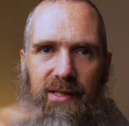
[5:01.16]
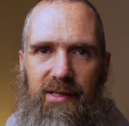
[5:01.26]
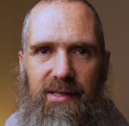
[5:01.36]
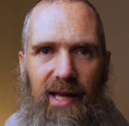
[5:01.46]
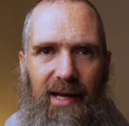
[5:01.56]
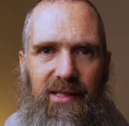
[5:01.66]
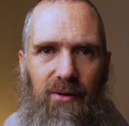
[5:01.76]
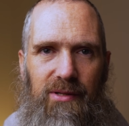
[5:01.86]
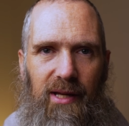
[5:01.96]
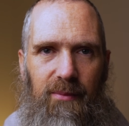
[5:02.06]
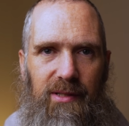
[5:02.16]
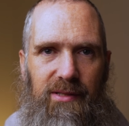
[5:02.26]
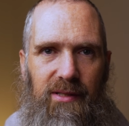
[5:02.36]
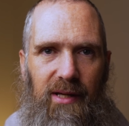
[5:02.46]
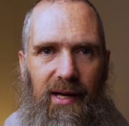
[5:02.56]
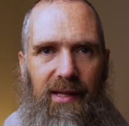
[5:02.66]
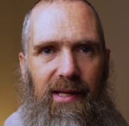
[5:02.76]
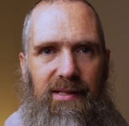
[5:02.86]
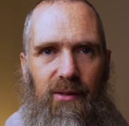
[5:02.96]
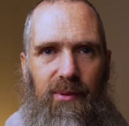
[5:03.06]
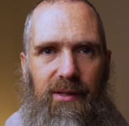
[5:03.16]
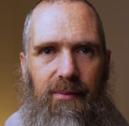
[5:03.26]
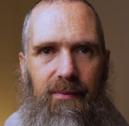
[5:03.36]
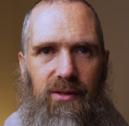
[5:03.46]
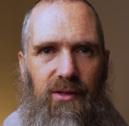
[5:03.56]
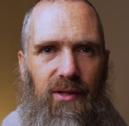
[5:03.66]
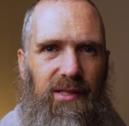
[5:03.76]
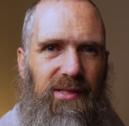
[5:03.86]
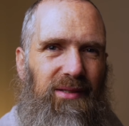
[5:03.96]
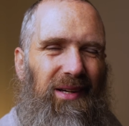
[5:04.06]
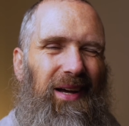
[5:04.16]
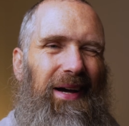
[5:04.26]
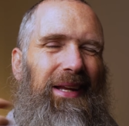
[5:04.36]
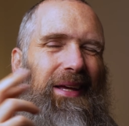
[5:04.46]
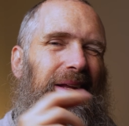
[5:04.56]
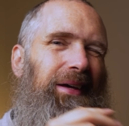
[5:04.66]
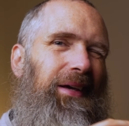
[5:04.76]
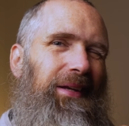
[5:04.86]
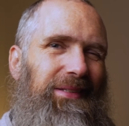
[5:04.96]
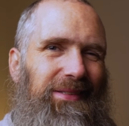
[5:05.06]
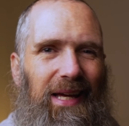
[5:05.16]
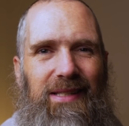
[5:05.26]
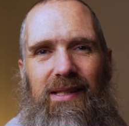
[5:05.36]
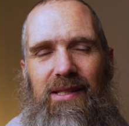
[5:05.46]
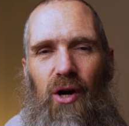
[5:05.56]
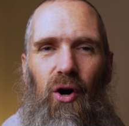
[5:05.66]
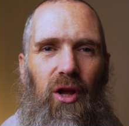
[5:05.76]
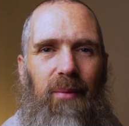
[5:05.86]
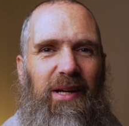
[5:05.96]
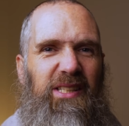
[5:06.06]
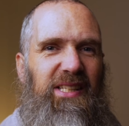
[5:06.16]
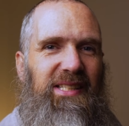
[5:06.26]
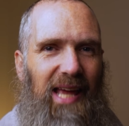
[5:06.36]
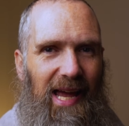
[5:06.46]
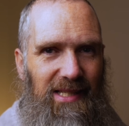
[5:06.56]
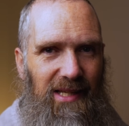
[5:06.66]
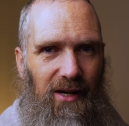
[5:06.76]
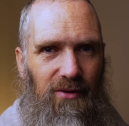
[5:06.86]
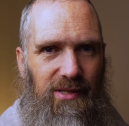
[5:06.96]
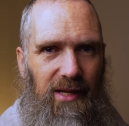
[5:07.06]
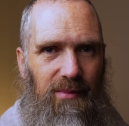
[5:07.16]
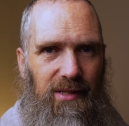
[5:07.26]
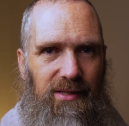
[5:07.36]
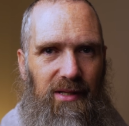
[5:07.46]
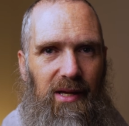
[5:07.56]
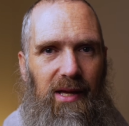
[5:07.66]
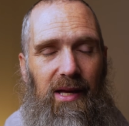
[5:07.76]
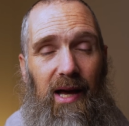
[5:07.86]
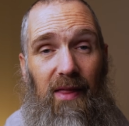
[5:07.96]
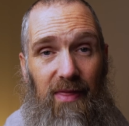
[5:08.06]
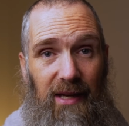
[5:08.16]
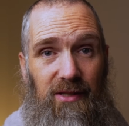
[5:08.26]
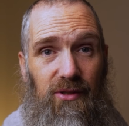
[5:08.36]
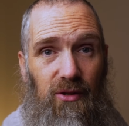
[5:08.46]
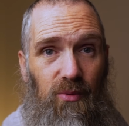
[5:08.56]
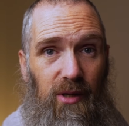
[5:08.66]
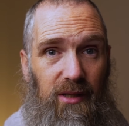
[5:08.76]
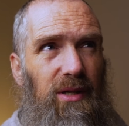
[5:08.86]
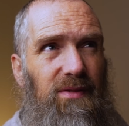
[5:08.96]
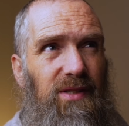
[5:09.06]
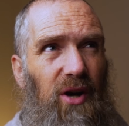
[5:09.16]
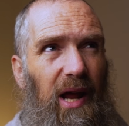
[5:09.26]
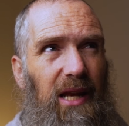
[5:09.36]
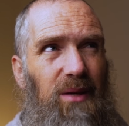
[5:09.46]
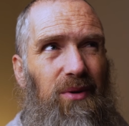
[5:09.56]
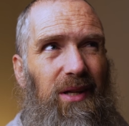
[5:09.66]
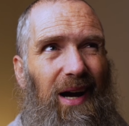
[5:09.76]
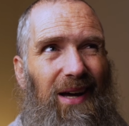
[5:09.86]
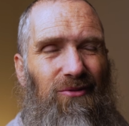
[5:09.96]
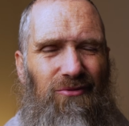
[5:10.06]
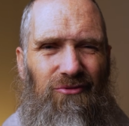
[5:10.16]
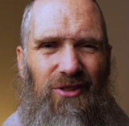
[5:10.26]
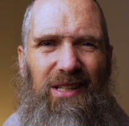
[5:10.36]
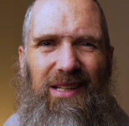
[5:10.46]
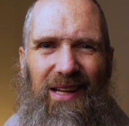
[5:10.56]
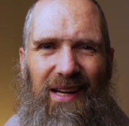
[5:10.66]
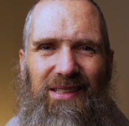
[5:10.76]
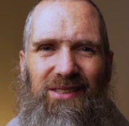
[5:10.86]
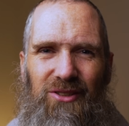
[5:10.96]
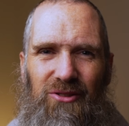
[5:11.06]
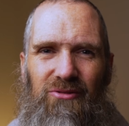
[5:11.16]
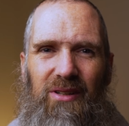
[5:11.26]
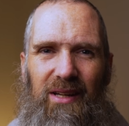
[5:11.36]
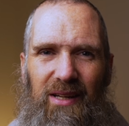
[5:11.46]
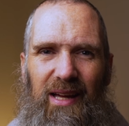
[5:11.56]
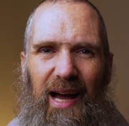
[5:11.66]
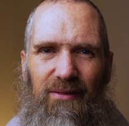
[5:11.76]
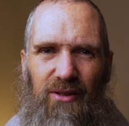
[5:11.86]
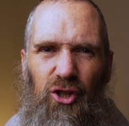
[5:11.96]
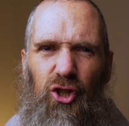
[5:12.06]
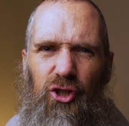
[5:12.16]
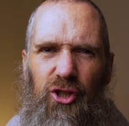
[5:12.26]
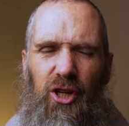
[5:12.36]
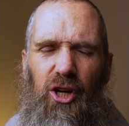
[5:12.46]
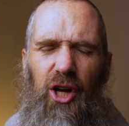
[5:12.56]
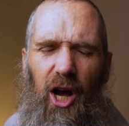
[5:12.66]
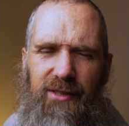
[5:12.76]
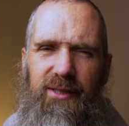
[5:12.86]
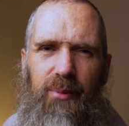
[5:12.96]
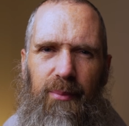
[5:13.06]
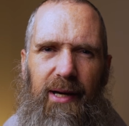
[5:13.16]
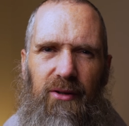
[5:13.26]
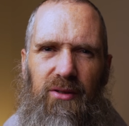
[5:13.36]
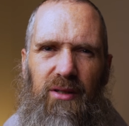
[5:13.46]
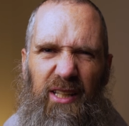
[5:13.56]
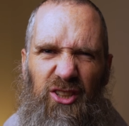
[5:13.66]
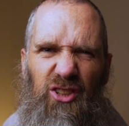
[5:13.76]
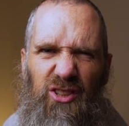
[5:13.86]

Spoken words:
to detect our resentments and then deal with them. So this is kind of, in a sense, it's all about detecting our resentments and then to do the work. Is there anybody I'd really like to have a good gossip about and